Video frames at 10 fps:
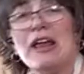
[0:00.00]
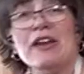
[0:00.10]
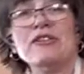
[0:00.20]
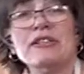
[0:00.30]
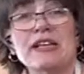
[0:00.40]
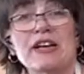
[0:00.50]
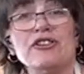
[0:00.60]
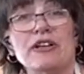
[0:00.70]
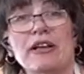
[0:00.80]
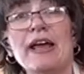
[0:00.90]

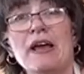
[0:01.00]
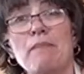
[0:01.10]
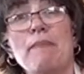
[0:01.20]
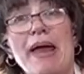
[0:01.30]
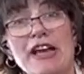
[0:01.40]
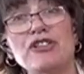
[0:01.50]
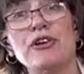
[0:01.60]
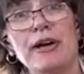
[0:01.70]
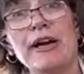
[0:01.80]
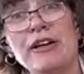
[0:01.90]
intersection, like a
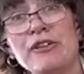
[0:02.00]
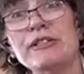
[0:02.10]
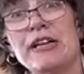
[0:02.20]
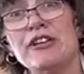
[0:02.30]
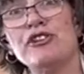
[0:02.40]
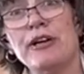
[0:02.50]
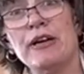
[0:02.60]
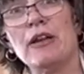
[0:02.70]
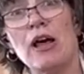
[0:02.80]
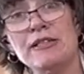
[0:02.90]
major intersection
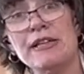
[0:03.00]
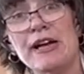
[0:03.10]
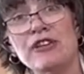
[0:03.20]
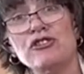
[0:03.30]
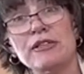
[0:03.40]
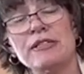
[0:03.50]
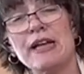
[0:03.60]
in Los Angeles,